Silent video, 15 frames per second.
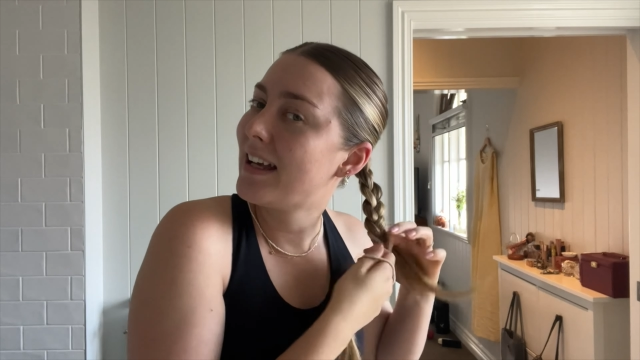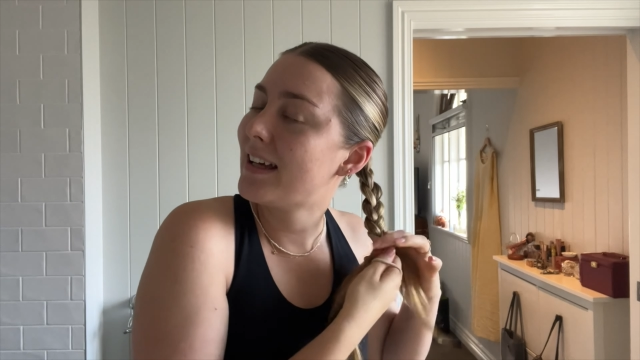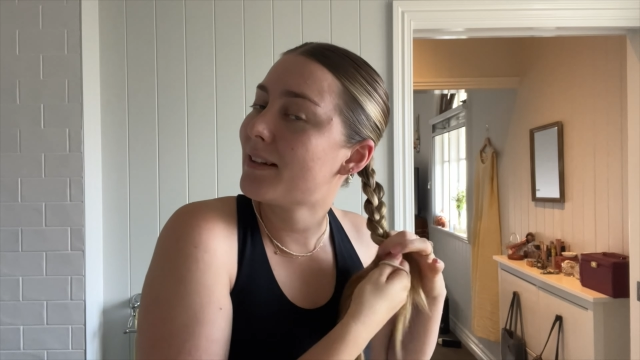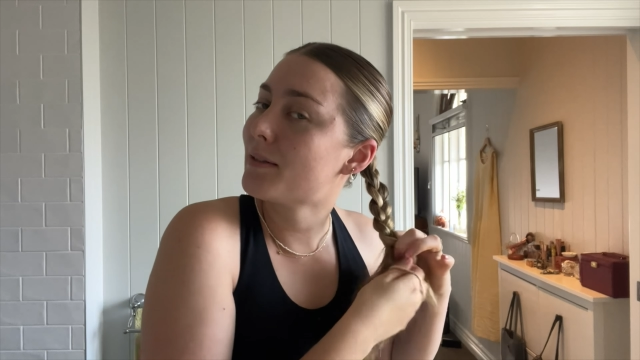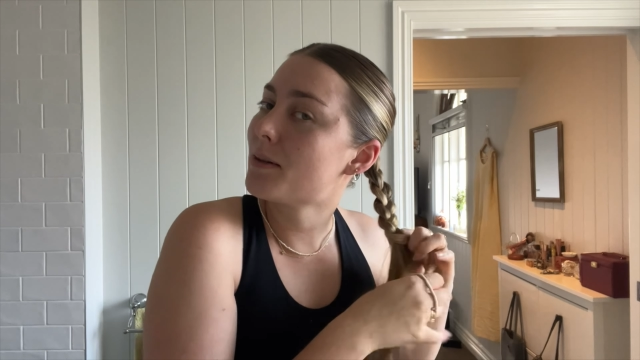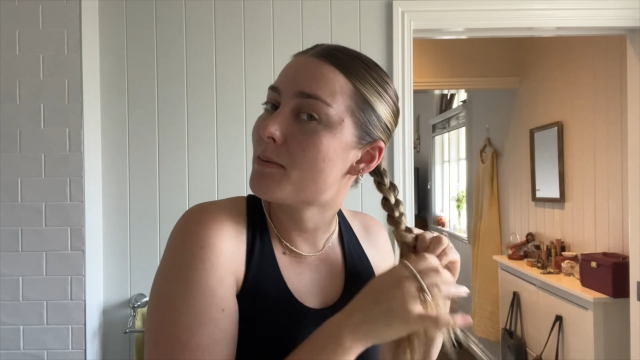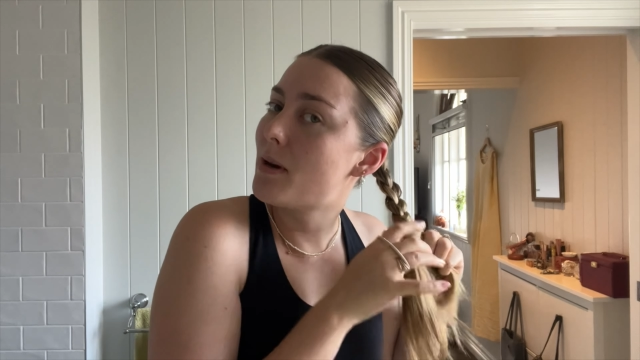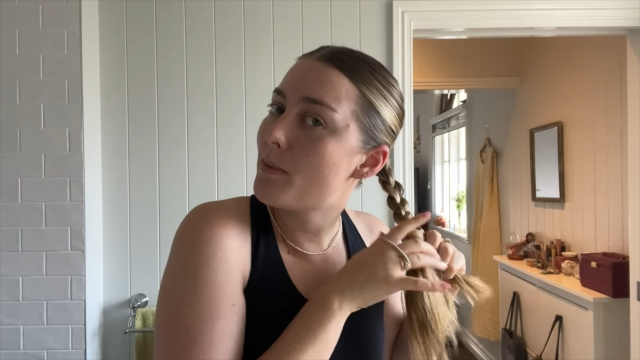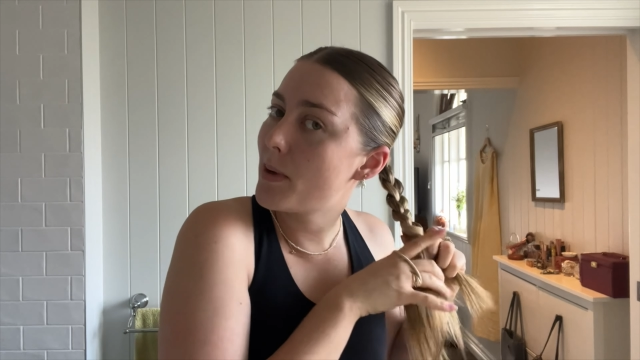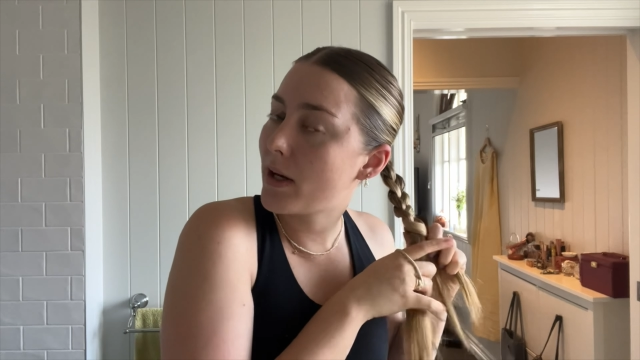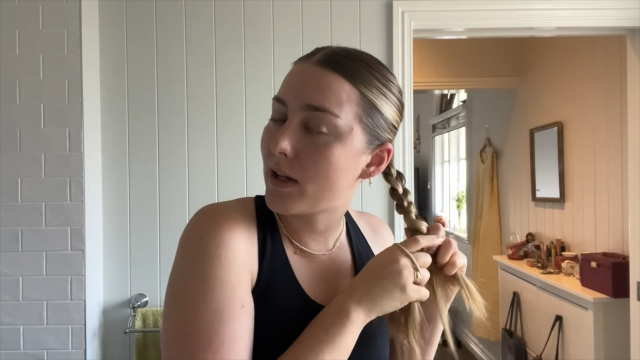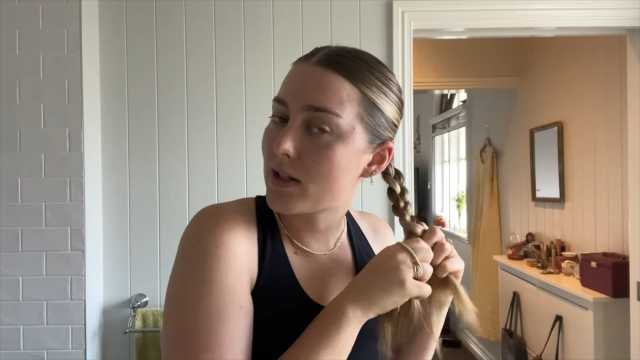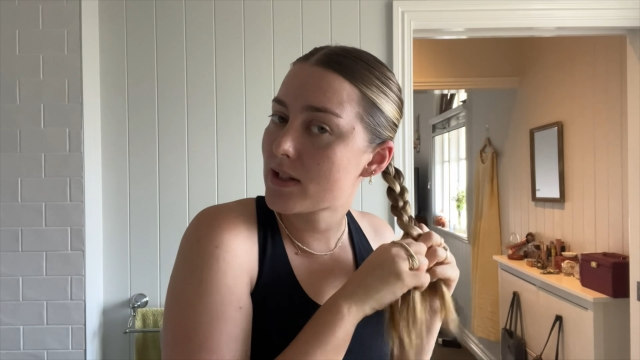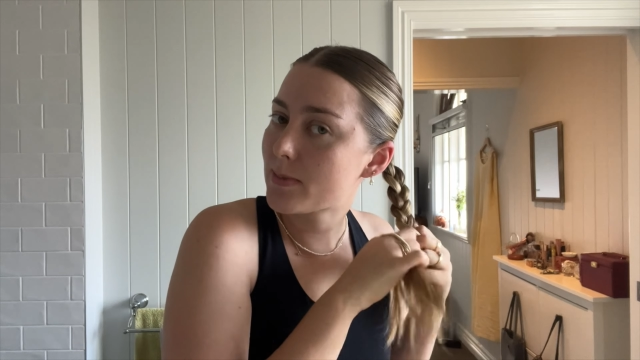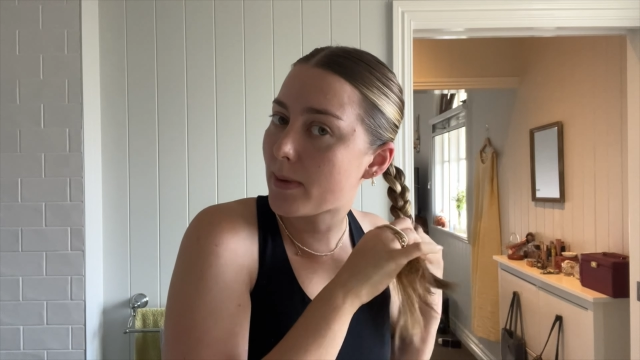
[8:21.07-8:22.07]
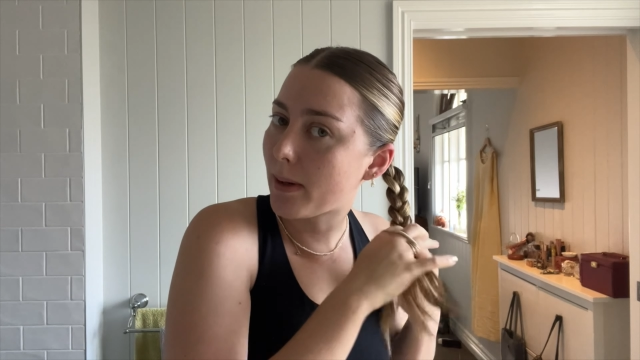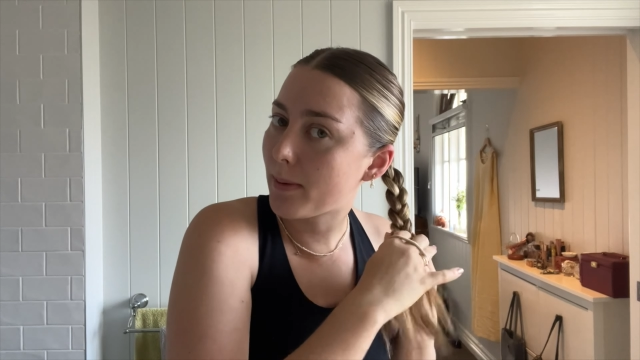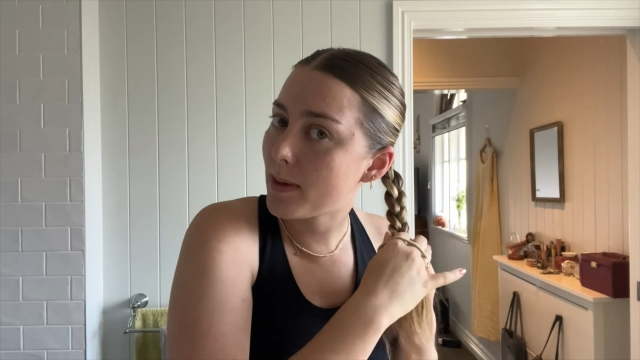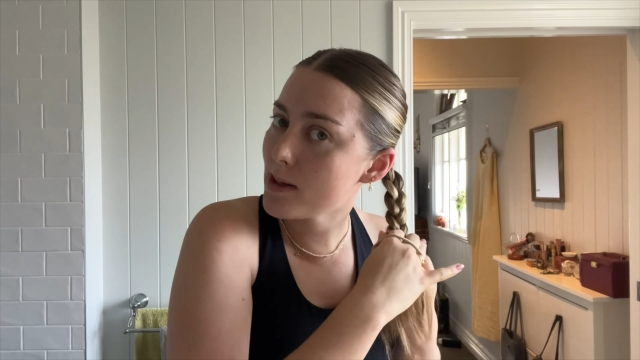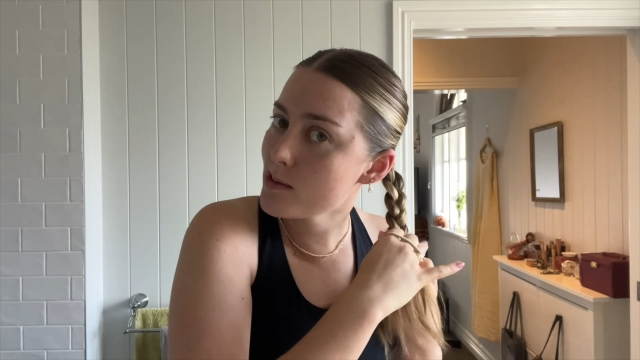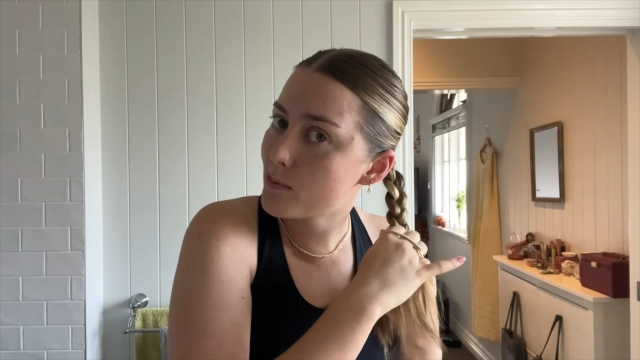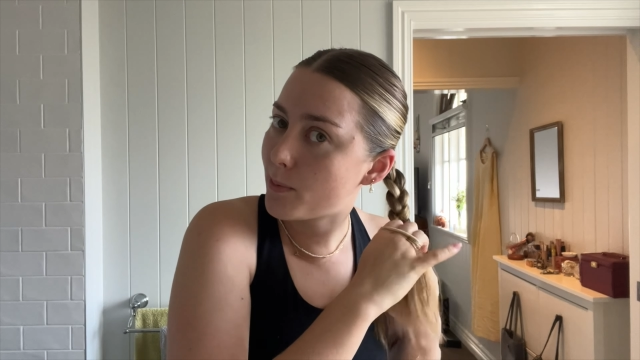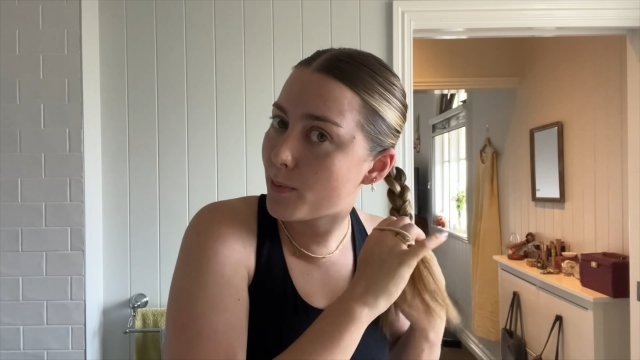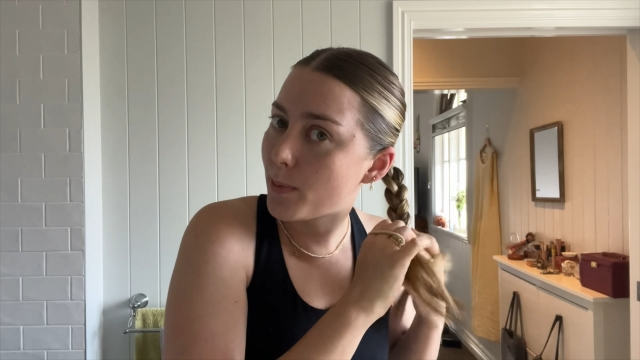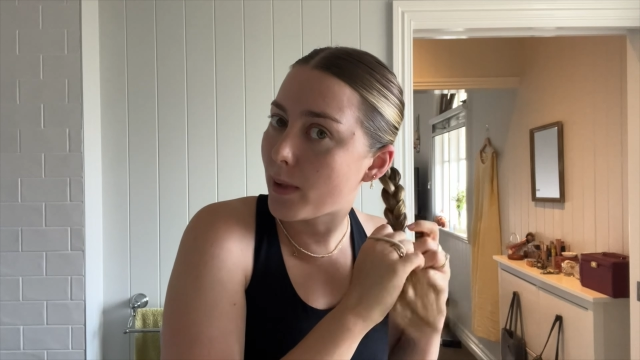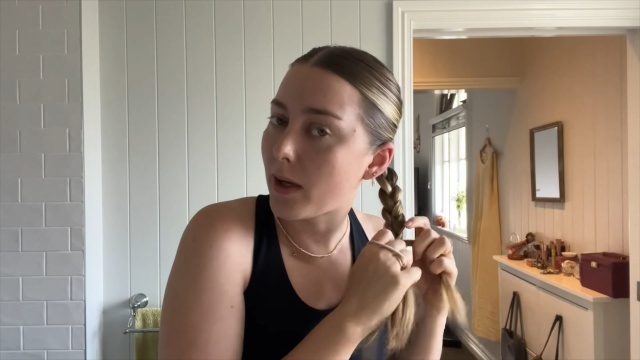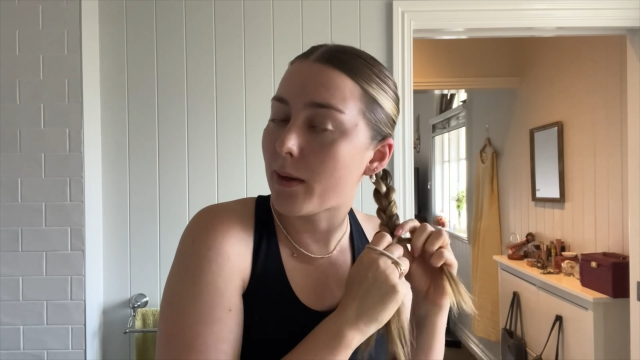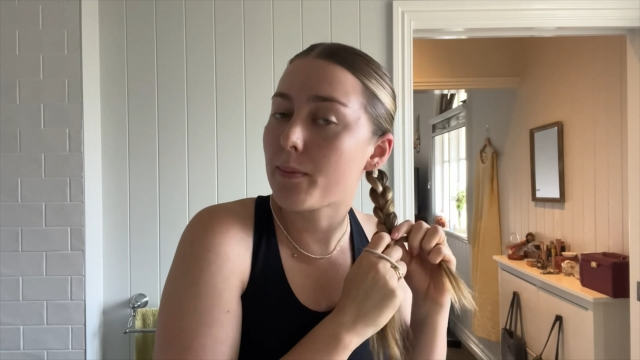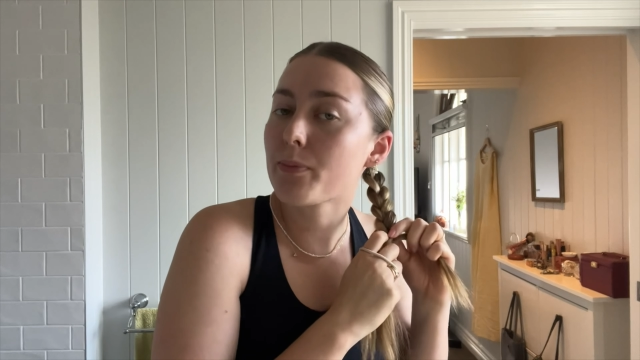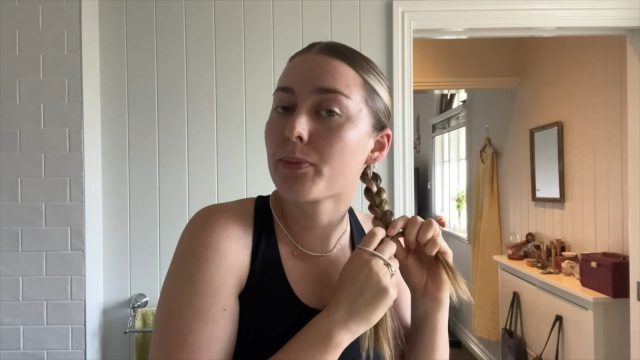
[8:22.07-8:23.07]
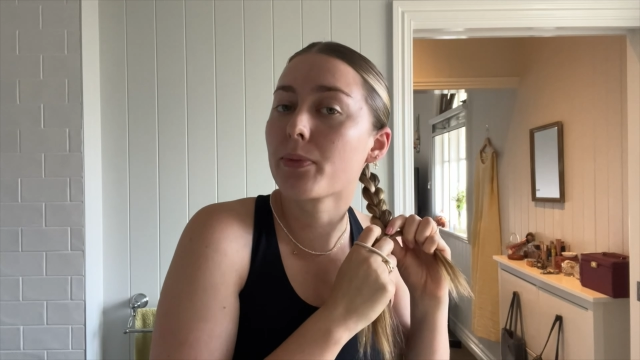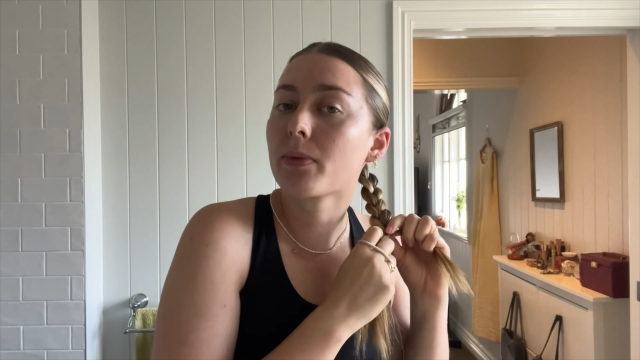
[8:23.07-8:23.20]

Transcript: Well, my parents' puppy, but